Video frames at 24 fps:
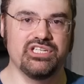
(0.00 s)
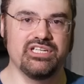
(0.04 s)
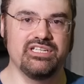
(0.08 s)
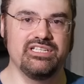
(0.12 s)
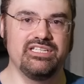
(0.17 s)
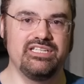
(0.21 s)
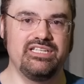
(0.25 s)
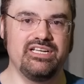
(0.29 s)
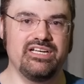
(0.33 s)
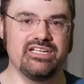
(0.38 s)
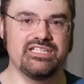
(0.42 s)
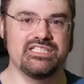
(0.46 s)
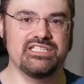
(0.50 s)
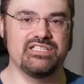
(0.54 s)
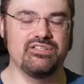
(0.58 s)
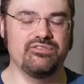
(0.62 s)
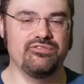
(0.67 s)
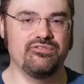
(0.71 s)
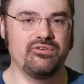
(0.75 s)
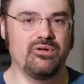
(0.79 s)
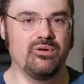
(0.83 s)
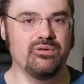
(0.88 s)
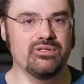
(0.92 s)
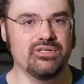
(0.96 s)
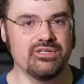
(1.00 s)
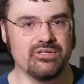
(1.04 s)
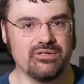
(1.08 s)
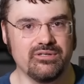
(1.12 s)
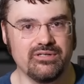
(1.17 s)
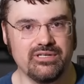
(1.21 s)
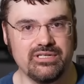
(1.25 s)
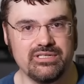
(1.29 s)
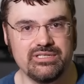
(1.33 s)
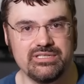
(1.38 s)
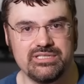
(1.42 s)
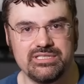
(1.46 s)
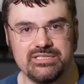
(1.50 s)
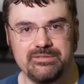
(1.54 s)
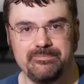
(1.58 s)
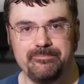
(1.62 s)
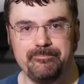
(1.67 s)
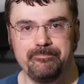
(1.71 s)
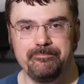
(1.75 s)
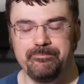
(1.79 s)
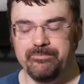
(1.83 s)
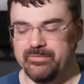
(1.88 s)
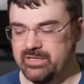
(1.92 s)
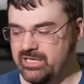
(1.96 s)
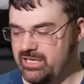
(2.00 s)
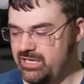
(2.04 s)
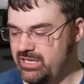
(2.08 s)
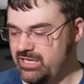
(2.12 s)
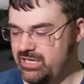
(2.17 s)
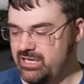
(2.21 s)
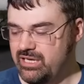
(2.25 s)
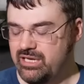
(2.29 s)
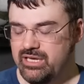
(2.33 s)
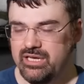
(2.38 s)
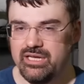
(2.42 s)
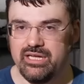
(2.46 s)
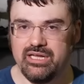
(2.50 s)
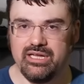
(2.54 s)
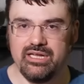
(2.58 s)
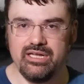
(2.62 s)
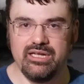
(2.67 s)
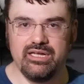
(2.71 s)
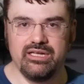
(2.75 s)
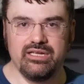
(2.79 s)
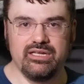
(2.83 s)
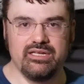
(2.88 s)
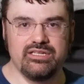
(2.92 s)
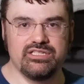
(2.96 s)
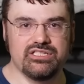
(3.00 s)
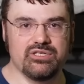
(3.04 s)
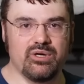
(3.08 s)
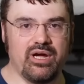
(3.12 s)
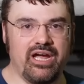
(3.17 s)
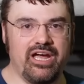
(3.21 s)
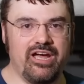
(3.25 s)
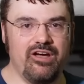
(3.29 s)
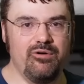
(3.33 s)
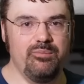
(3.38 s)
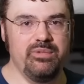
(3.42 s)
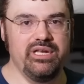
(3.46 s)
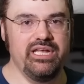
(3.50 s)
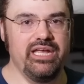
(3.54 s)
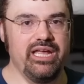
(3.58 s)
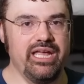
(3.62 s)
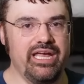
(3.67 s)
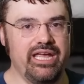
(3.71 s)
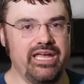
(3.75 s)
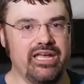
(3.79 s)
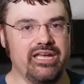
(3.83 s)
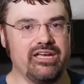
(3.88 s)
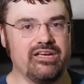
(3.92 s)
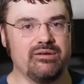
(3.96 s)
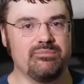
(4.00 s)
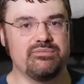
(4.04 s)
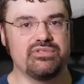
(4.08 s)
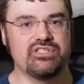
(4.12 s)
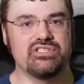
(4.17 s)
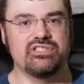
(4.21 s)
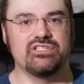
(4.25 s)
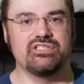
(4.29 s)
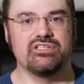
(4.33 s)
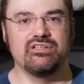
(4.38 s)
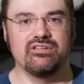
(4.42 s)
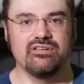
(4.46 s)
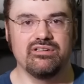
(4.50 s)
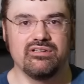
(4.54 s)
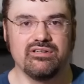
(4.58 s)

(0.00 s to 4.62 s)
conducts the fault current. So how many amps